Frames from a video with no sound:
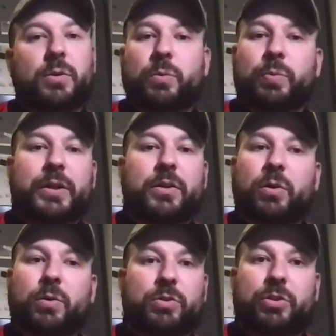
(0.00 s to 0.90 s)
we'd have
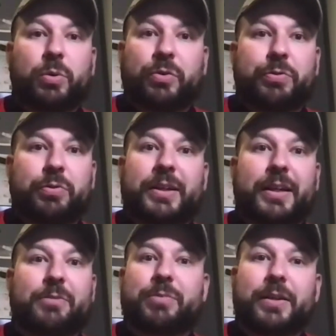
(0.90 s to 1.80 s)
got 2 or 3. I
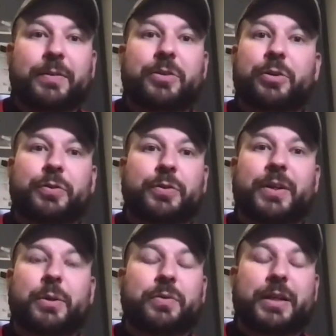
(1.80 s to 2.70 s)
really do think
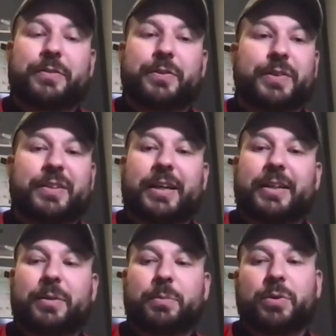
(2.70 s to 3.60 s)
they were there for the
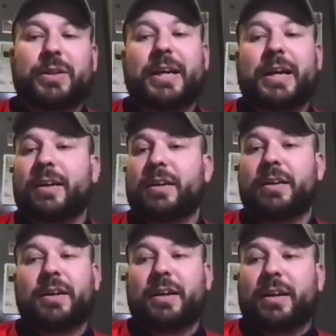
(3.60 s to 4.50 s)
taking. But yeah,
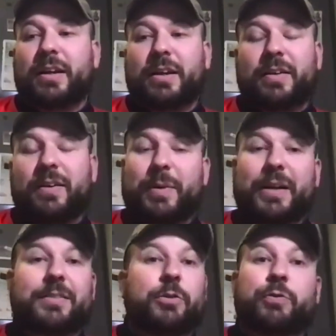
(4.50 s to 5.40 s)
like
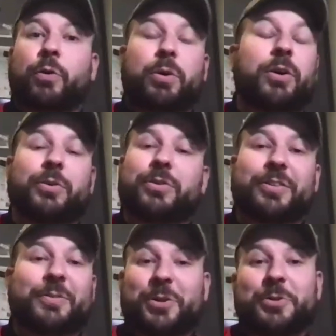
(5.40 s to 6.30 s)
Max said, football's
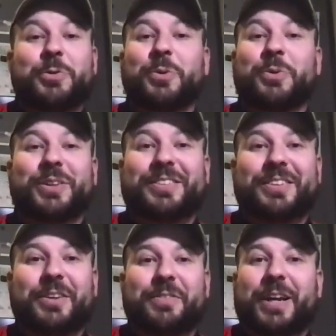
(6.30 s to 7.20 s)
the cruelest
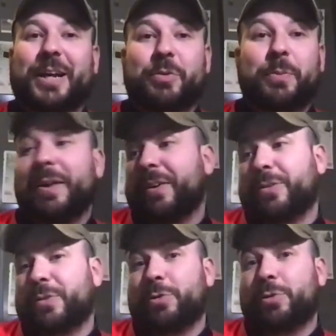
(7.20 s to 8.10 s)
of games. The penalties
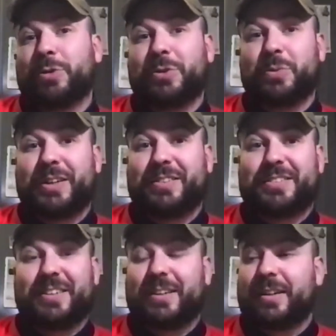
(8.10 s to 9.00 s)
are the cruelest of ways
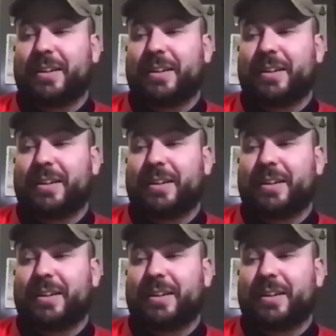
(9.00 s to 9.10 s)
to